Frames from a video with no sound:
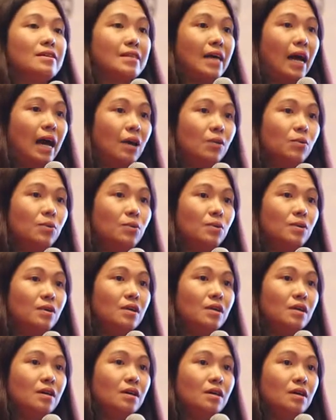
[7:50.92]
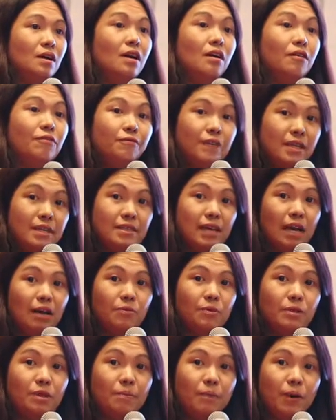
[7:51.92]
we
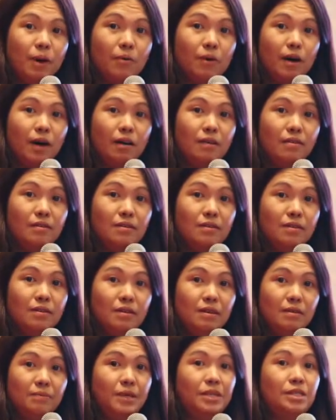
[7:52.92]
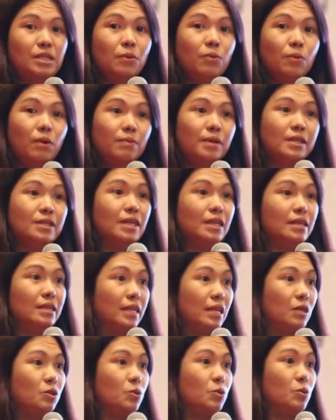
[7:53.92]
integrated our accounting and
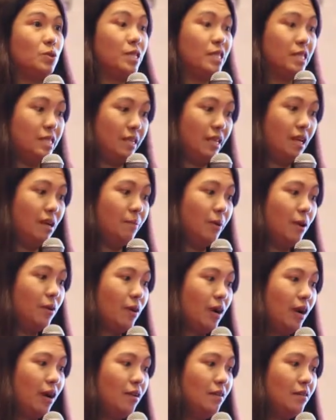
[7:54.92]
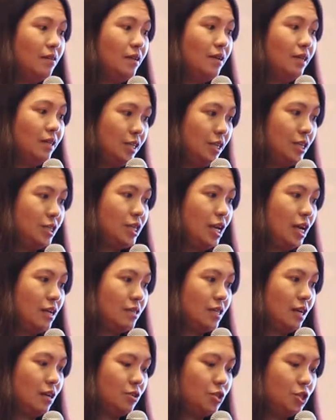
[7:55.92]

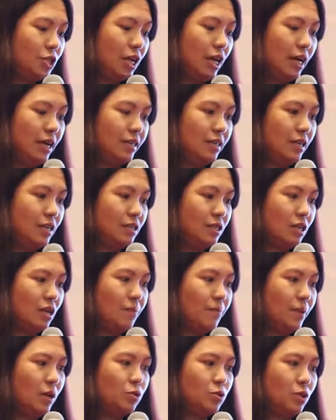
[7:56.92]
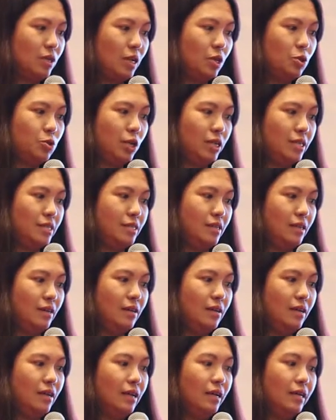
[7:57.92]
non-financial and
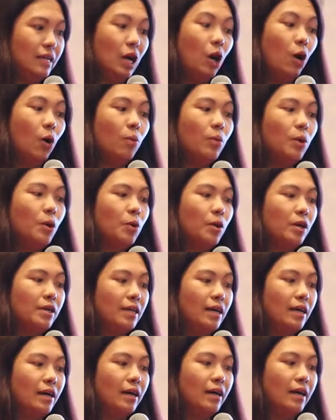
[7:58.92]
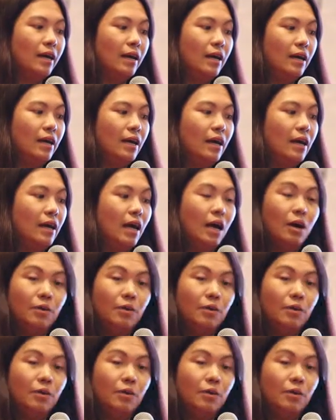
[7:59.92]
non-financial reports, and we also